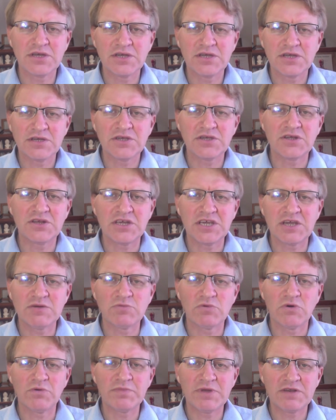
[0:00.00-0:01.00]
You're going to get
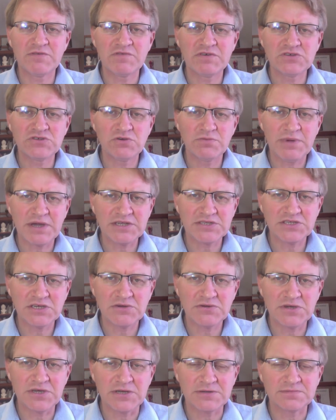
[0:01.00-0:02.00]
more beneficial
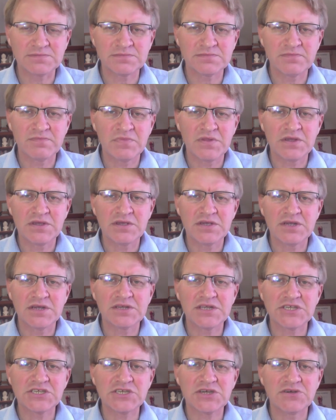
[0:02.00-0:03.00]
bacteria. And
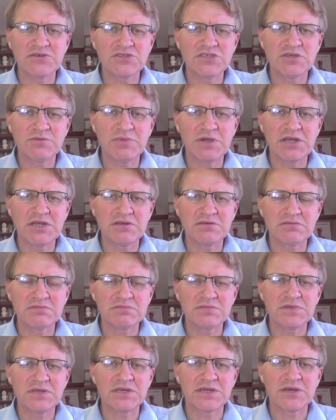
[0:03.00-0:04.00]
that's going to mean,
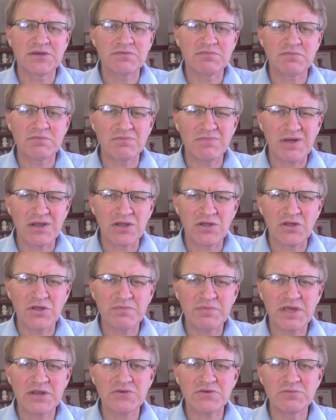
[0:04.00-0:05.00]
a lot
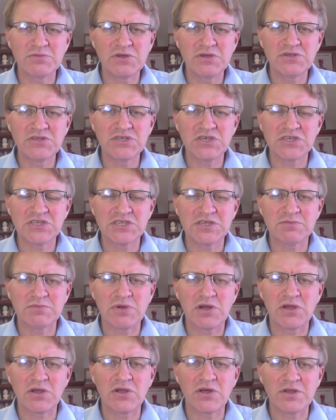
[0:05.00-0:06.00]
better immune system,
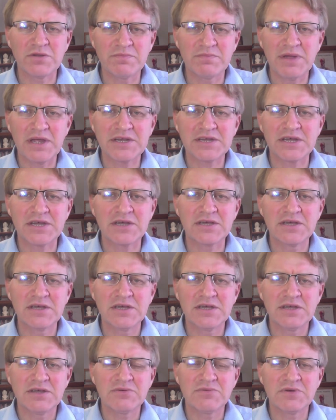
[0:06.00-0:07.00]
a lot better
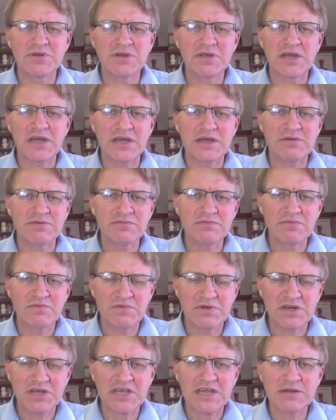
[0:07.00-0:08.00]

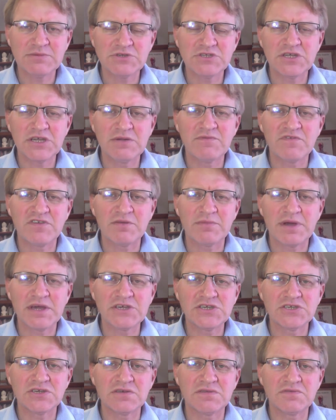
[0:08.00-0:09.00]
when it comes to
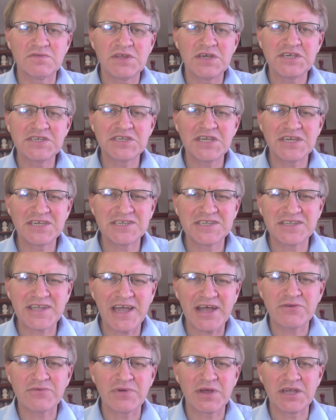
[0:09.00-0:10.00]
inflammation. These things
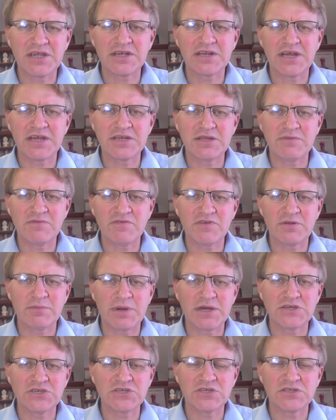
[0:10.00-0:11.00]
down-regulate
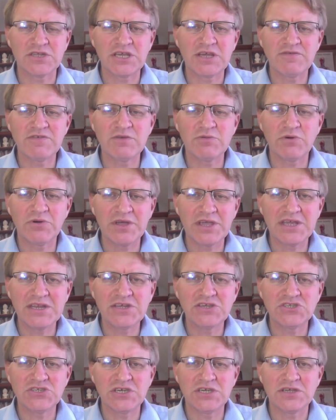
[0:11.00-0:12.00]
inflammation. They give you more
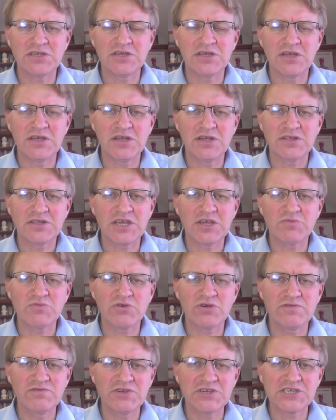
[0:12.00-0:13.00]
energy. They
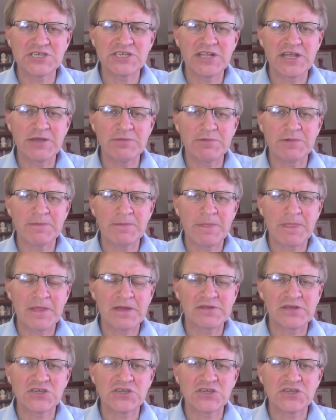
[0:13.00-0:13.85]
improve your sleep. They